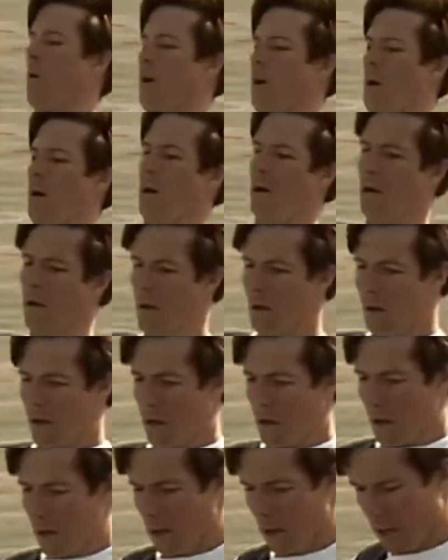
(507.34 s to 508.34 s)
I understand the
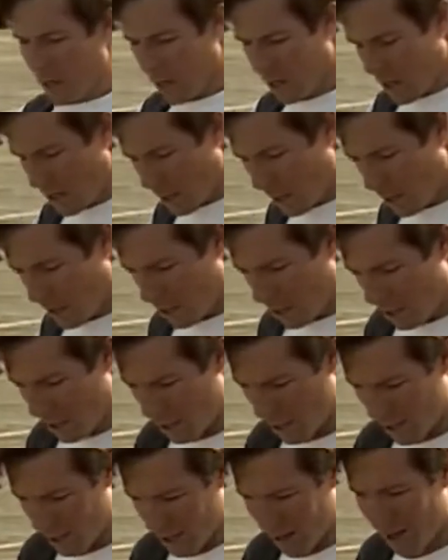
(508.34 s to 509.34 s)
plot of Mission
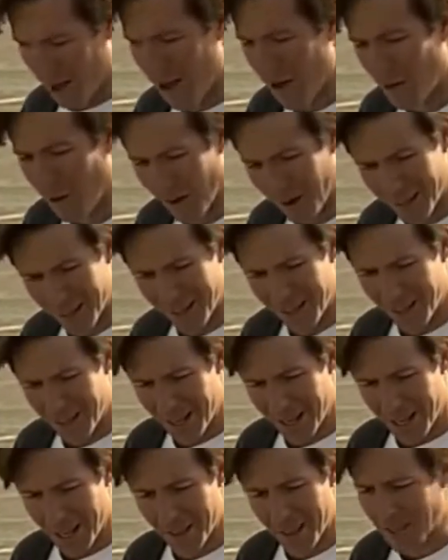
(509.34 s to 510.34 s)
Impossible. Oh,
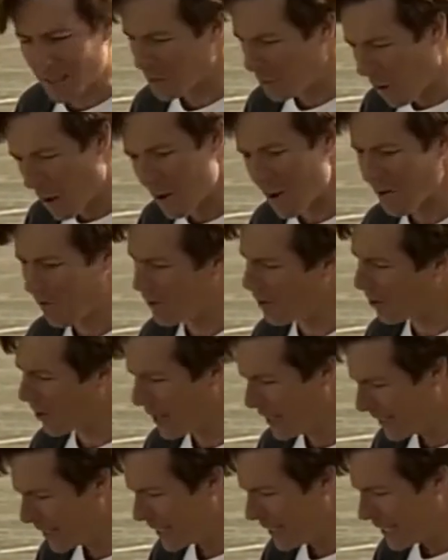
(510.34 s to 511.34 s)
that's
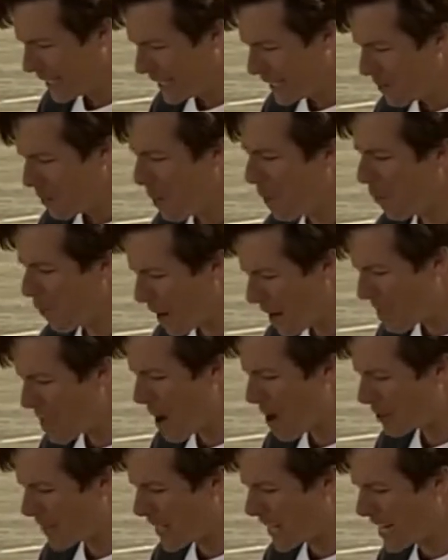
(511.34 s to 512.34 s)
wonderful. But
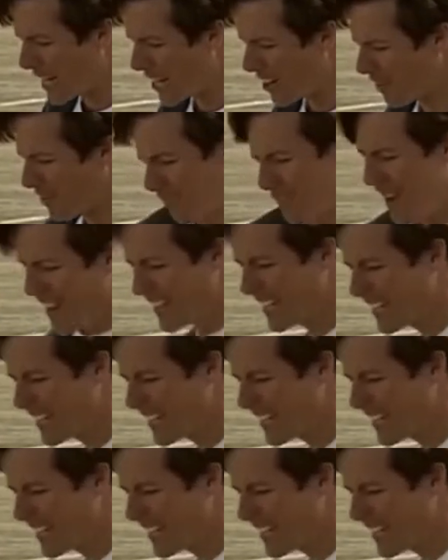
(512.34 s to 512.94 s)
what about getting our